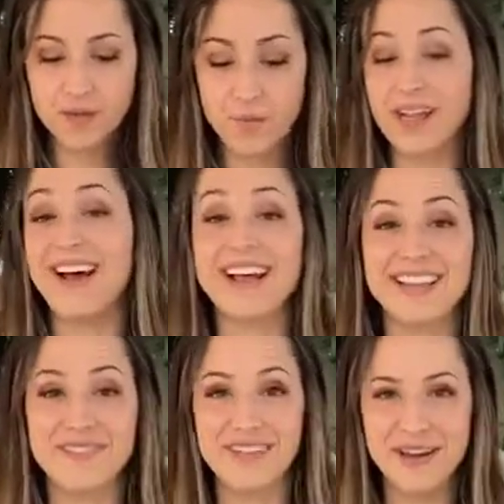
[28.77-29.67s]
well, I
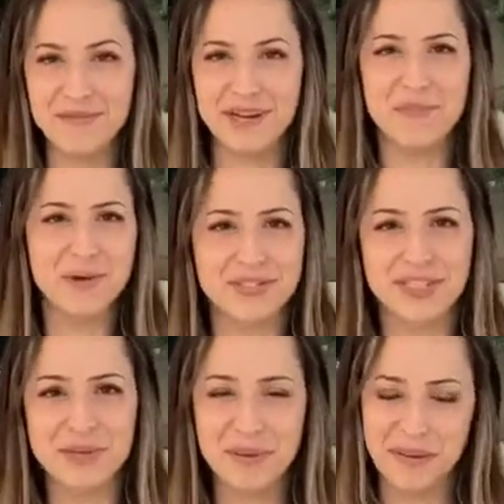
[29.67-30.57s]
love that one, and most of
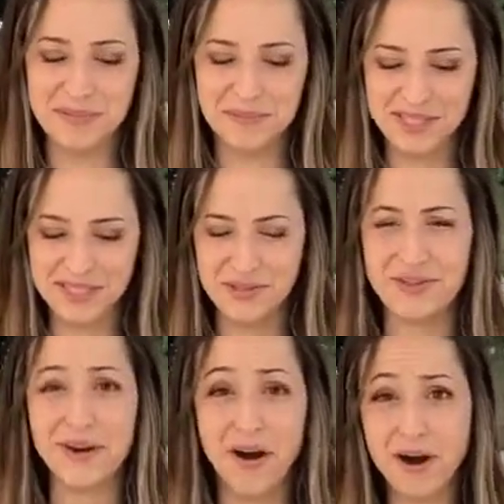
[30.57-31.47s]
you probably do.
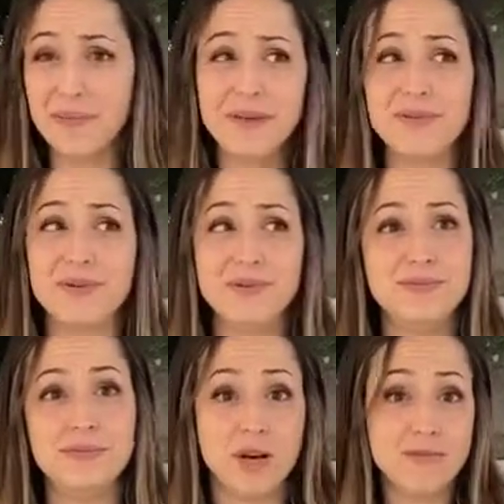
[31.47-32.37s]
There are people who
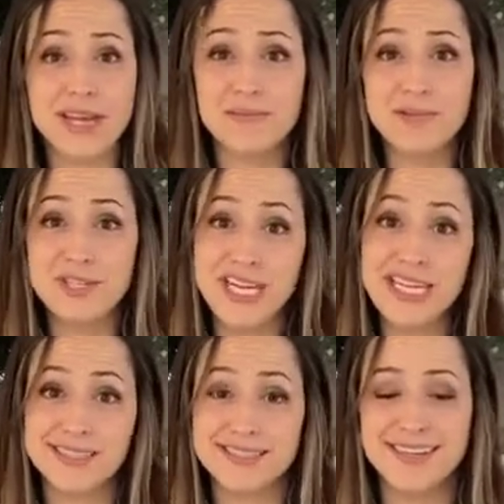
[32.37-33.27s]
don't like blue
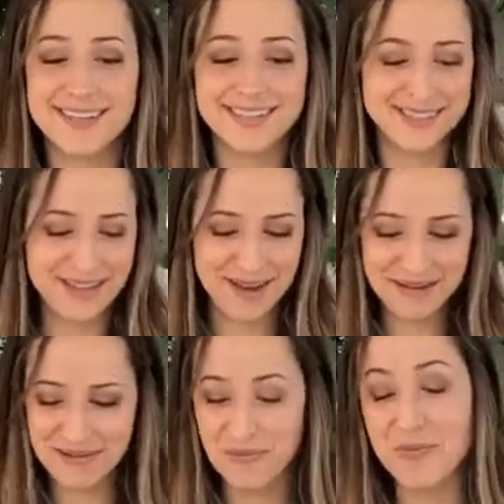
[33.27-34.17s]
cheese.
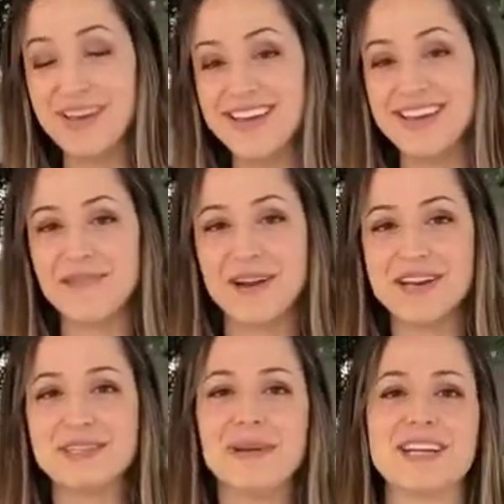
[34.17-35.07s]
So we
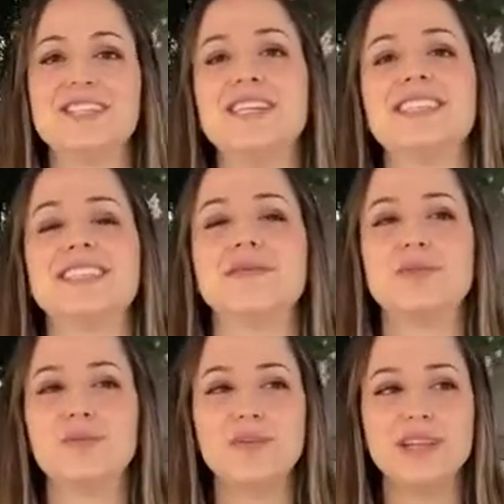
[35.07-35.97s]
wanted to make a cheese that
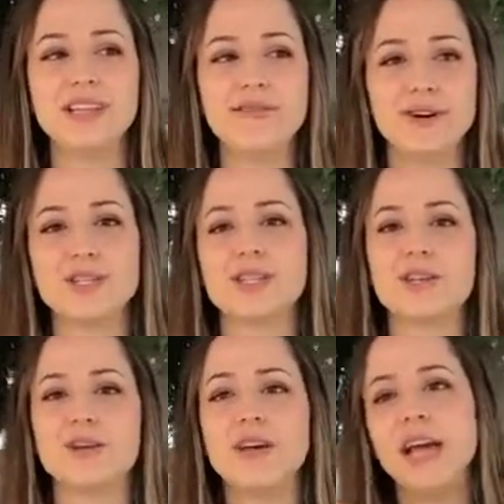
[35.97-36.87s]
was really
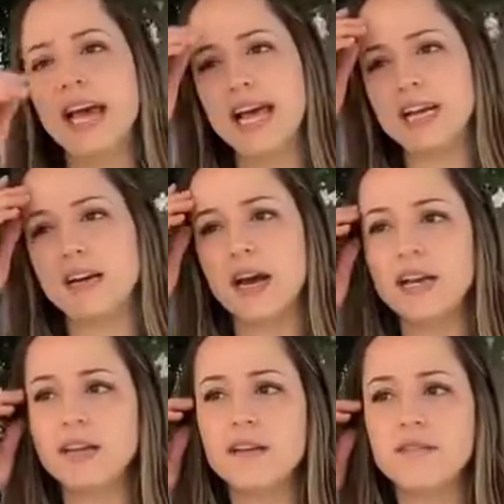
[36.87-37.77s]
versatile and
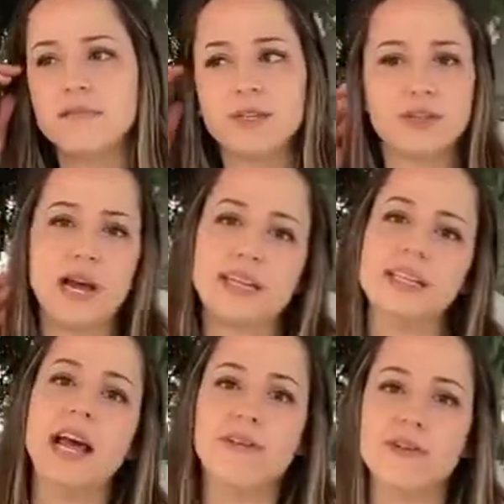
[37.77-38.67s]
kind of
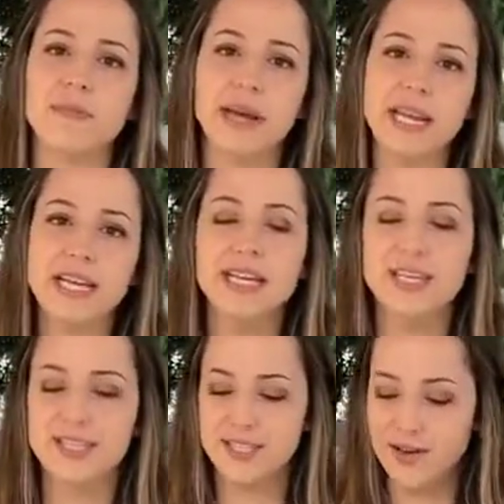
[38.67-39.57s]
attracted everybody.
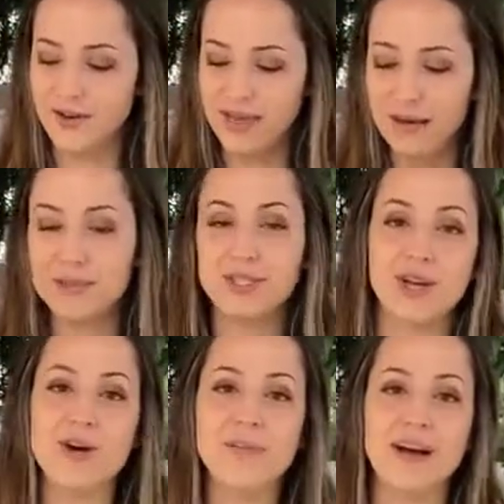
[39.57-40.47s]
So that was
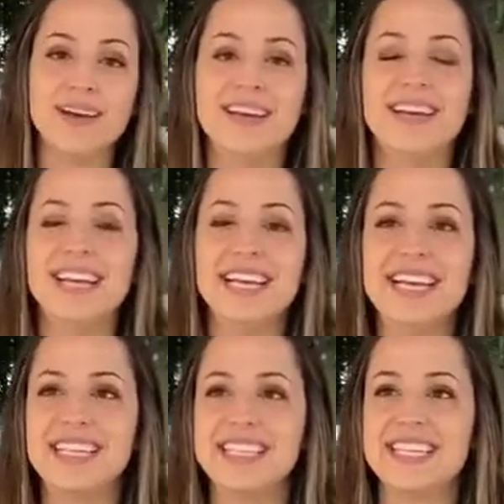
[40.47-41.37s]
Toma.
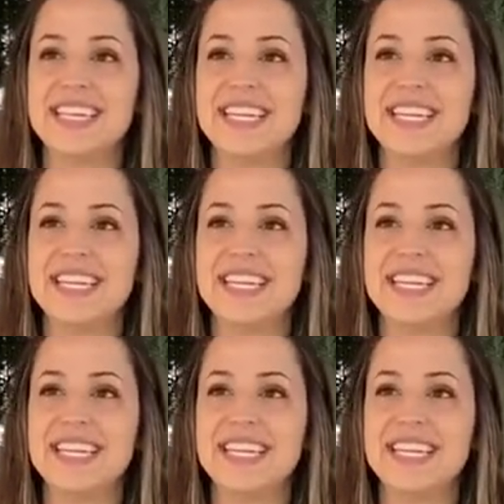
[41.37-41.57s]
It's